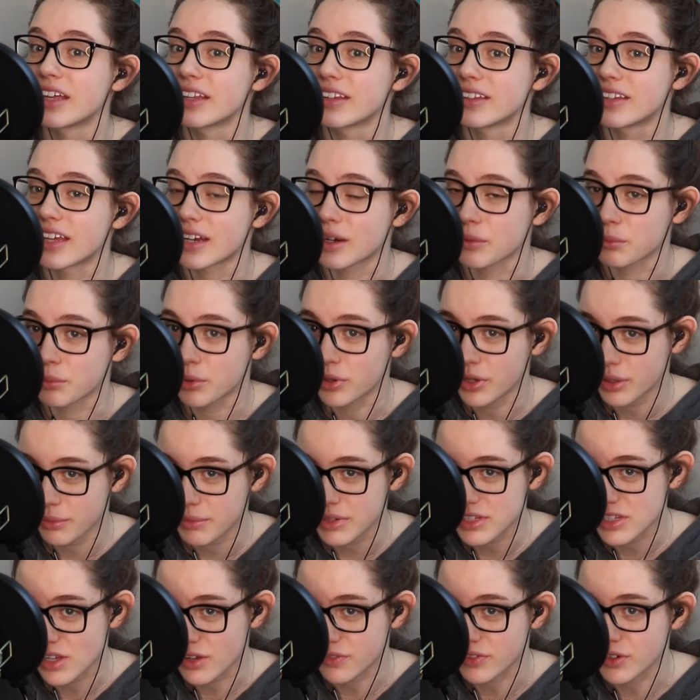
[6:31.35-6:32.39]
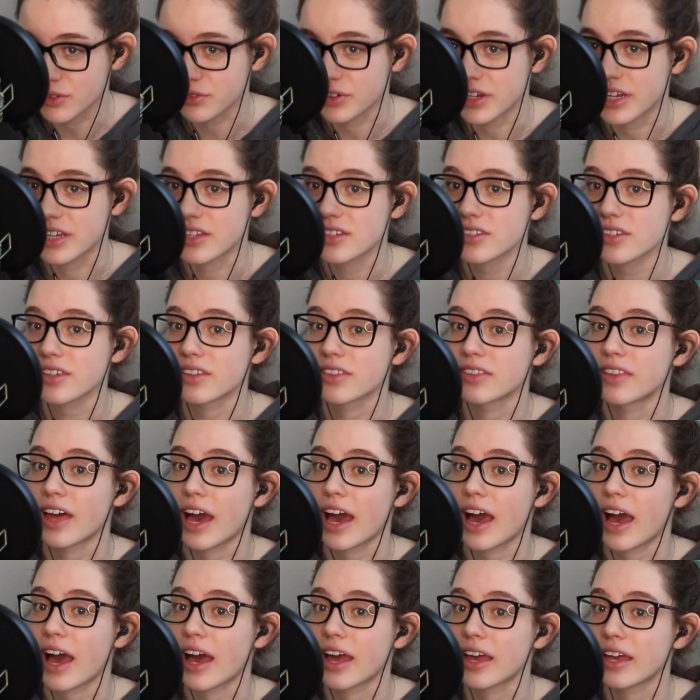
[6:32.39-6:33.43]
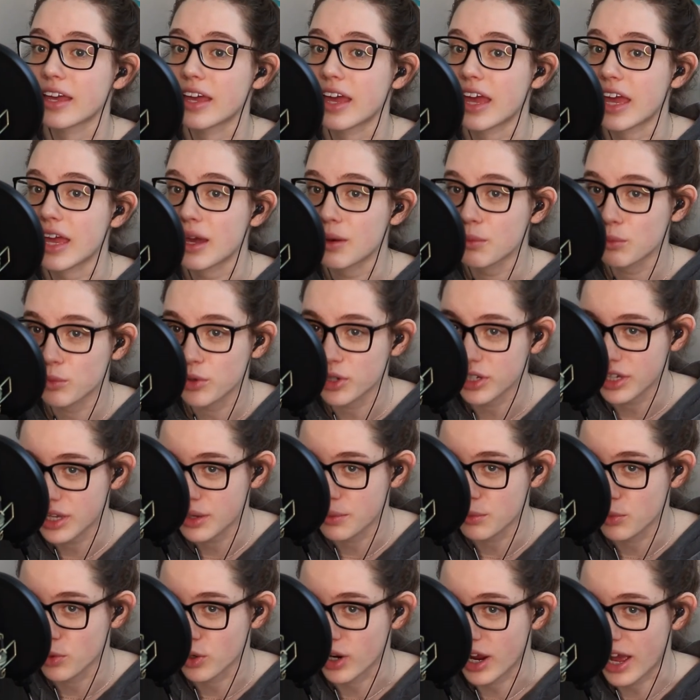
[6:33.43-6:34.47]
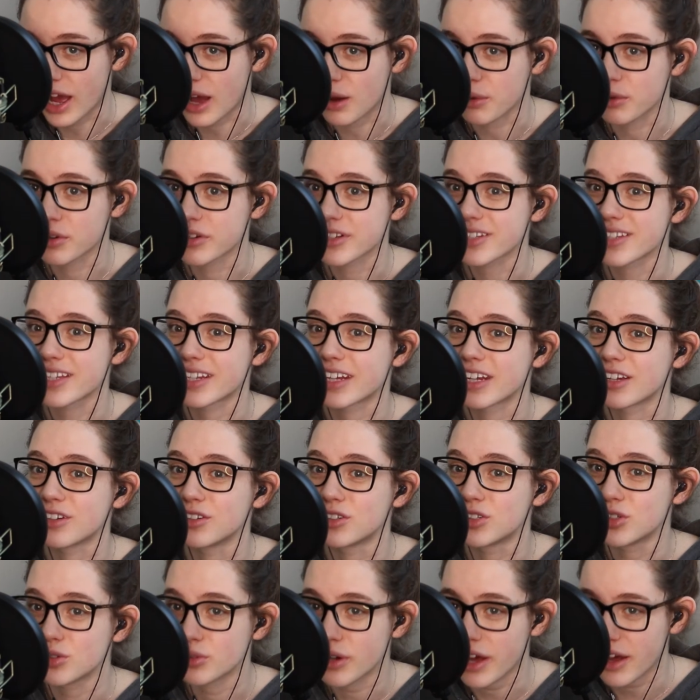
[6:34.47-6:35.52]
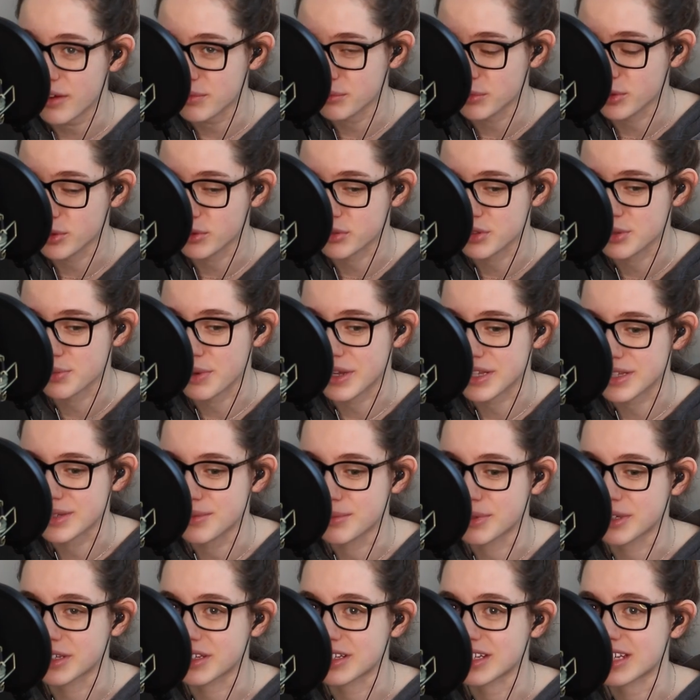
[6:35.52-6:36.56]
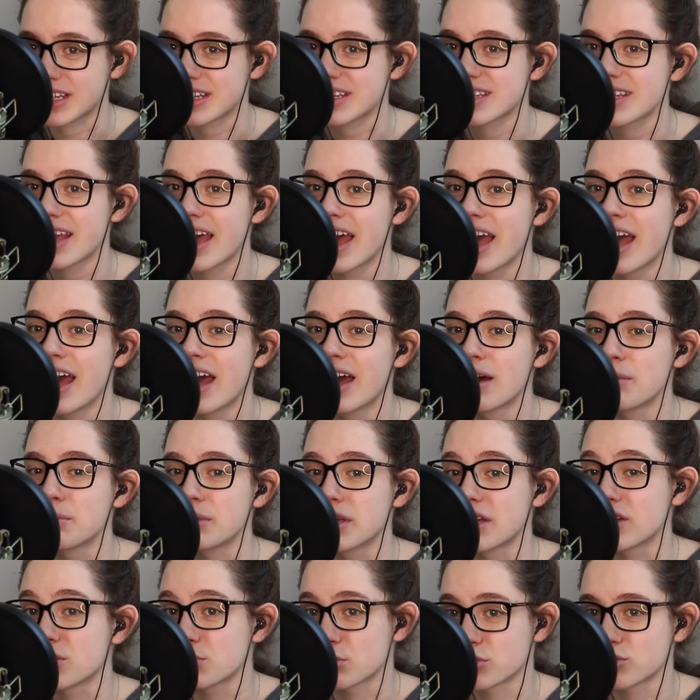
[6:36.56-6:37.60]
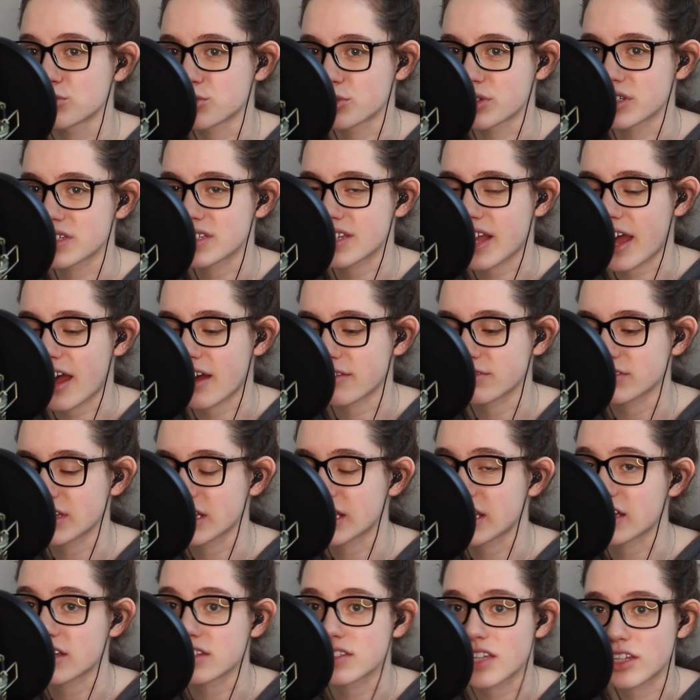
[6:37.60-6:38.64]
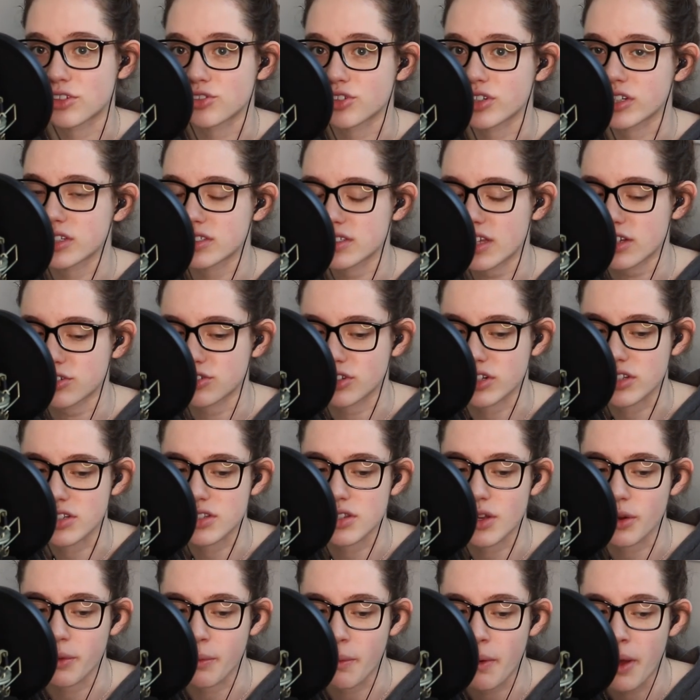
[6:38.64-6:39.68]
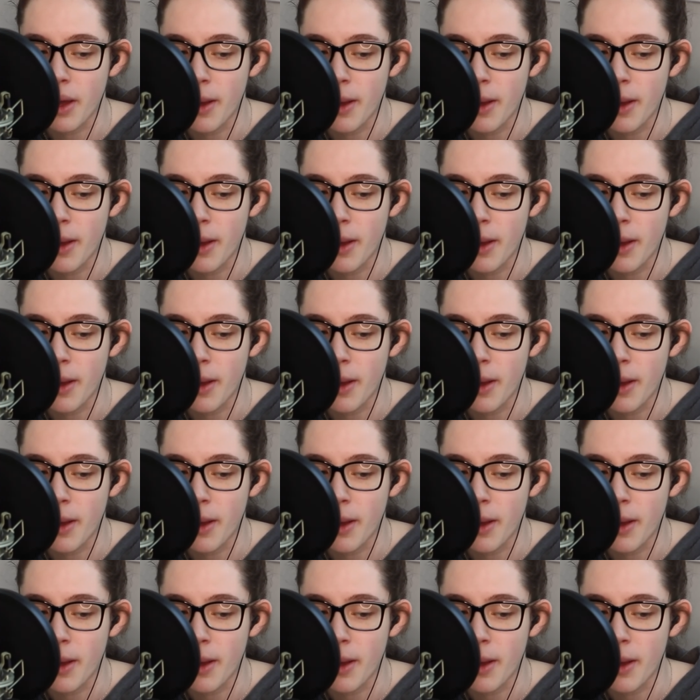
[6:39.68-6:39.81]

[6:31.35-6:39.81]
that I'm putting myself at risk, that I am working more hours, that I do have more responsibilities because we're short-staffed, like etc. etc. So